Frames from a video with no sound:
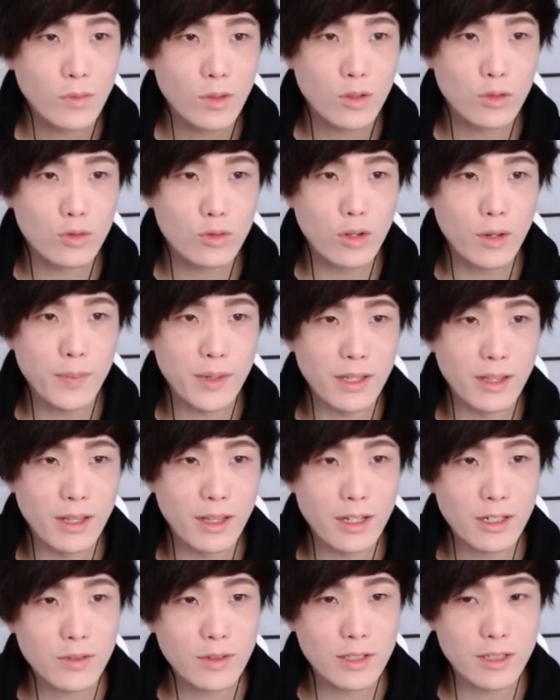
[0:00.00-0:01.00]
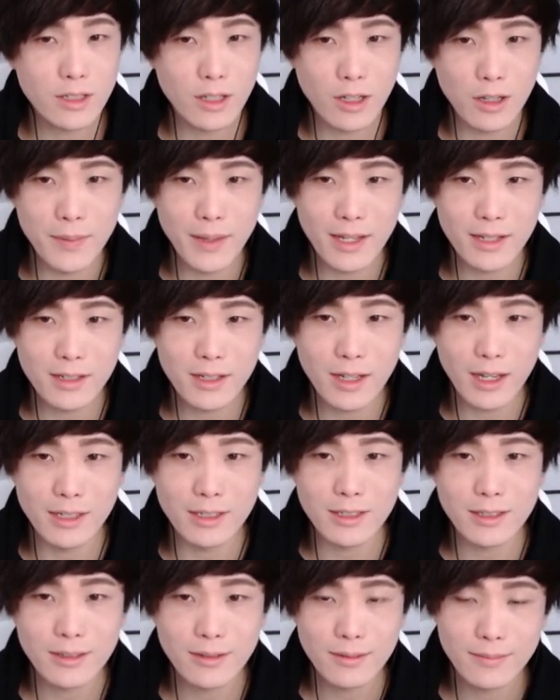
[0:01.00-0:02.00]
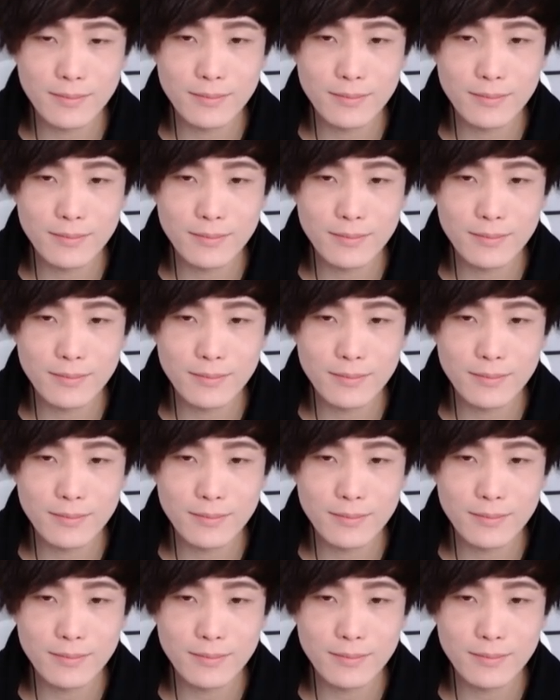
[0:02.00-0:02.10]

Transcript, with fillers: Drippy, thanks for the sub, and case.